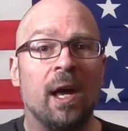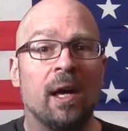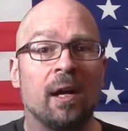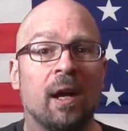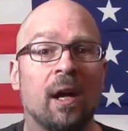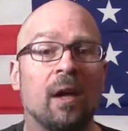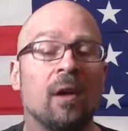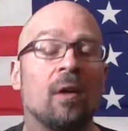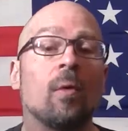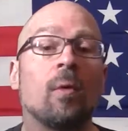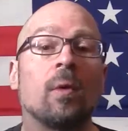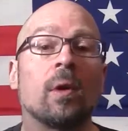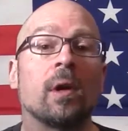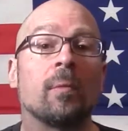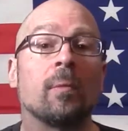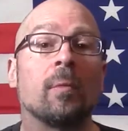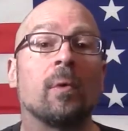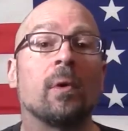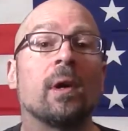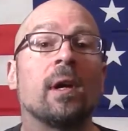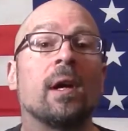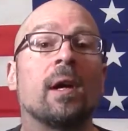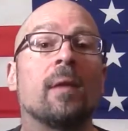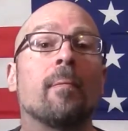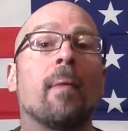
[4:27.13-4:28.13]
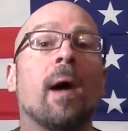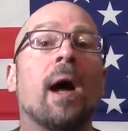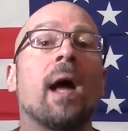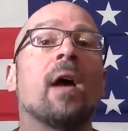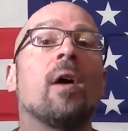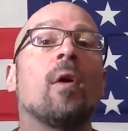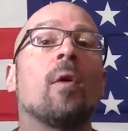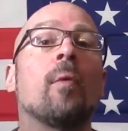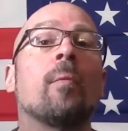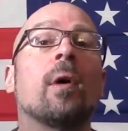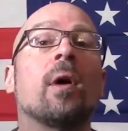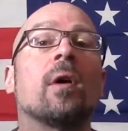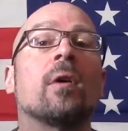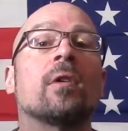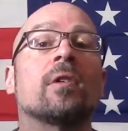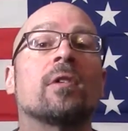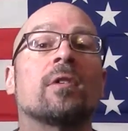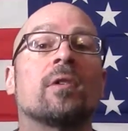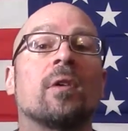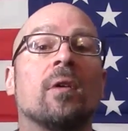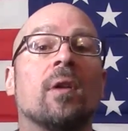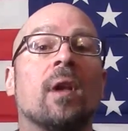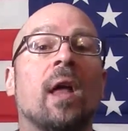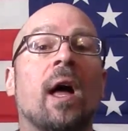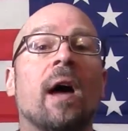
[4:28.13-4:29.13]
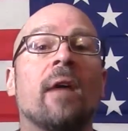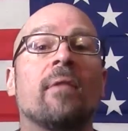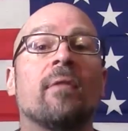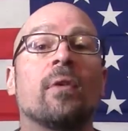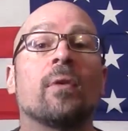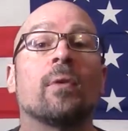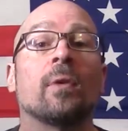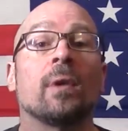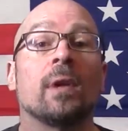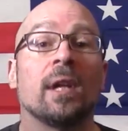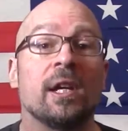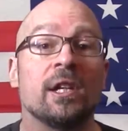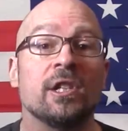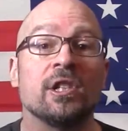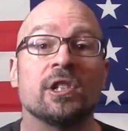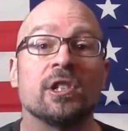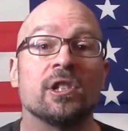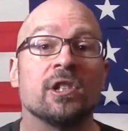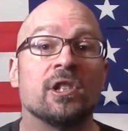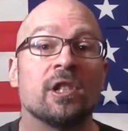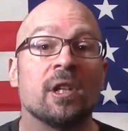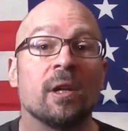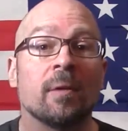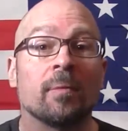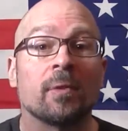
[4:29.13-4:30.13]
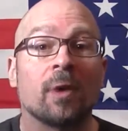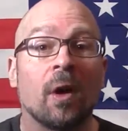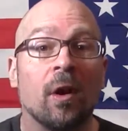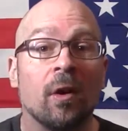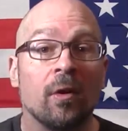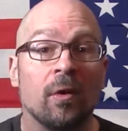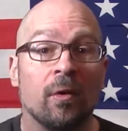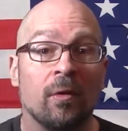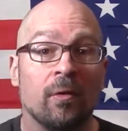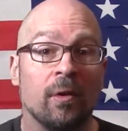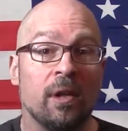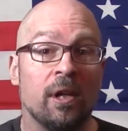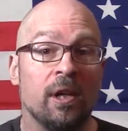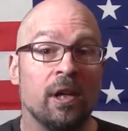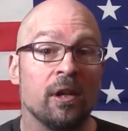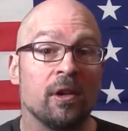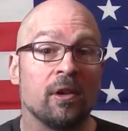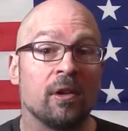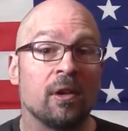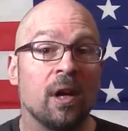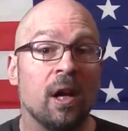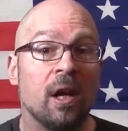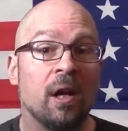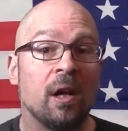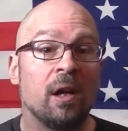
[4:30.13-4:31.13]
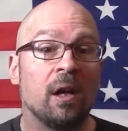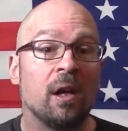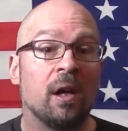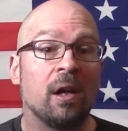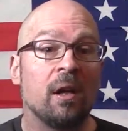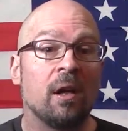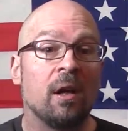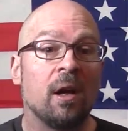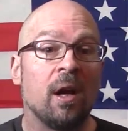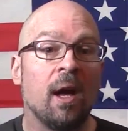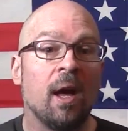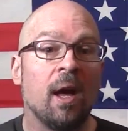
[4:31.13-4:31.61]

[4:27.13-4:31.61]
and I don't want to bring my own personal life or relationships all over the internet again,